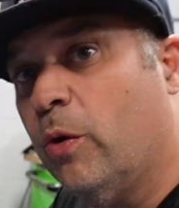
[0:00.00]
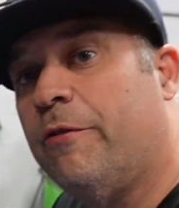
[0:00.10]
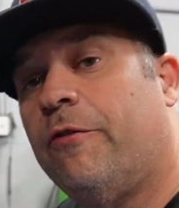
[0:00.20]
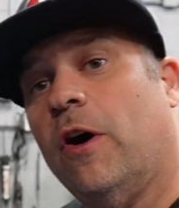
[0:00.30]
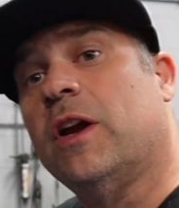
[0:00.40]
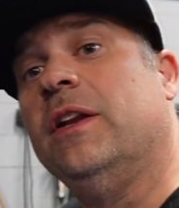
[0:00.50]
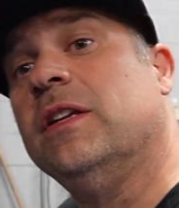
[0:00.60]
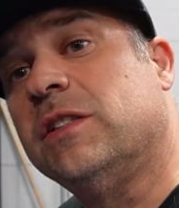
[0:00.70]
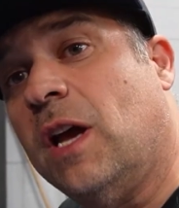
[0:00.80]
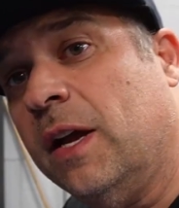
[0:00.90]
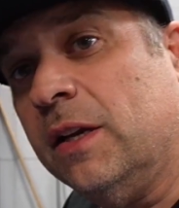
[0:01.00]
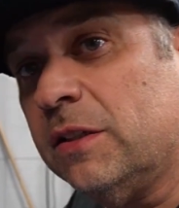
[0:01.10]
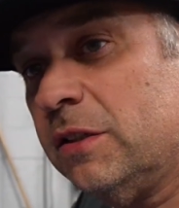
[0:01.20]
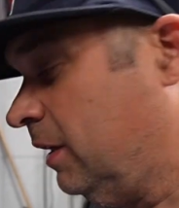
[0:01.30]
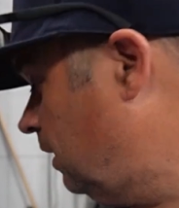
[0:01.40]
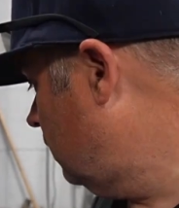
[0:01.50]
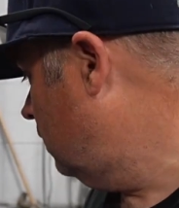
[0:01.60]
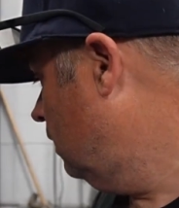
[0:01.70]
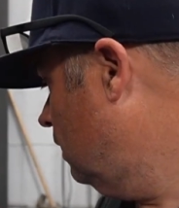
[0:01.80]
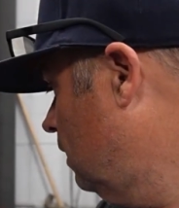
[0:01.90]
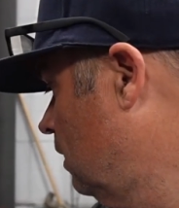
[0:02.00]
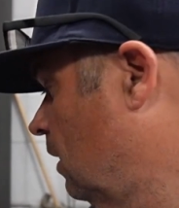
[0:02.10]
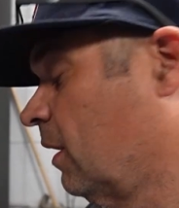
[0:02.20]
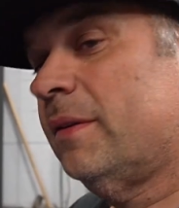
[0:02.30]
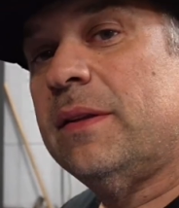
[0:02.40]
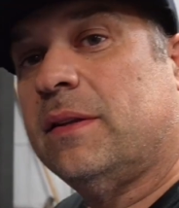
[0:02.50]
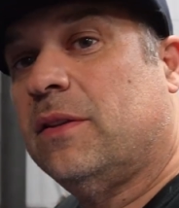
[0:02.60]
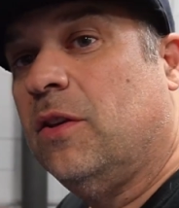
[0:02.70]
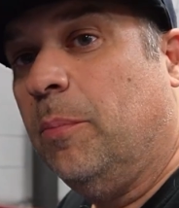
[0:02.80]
would fucking design this thing to